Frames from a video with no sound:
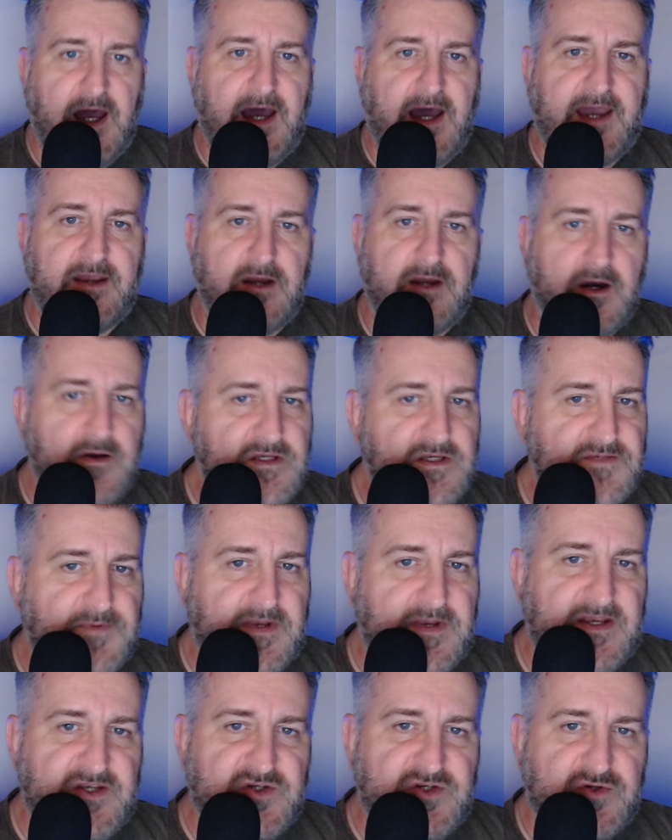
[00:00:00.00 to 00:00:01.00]
I had always
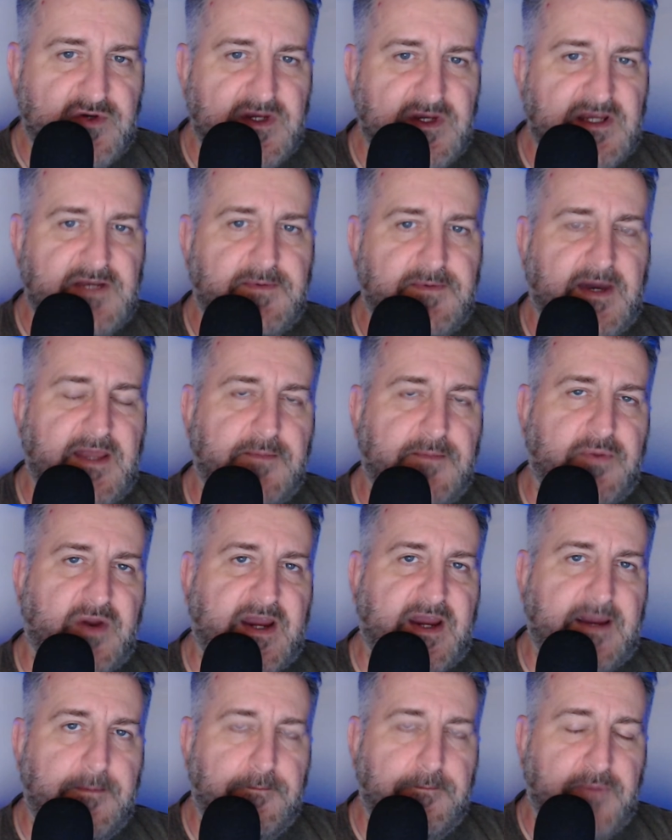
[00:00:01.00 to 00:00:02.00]
been intrigued by the
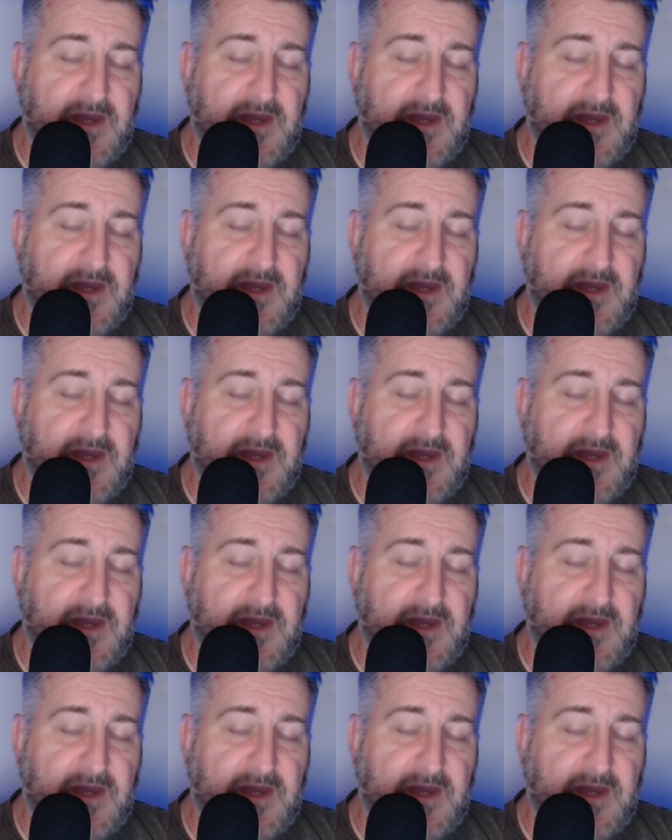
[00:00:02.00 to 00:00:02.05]
pra-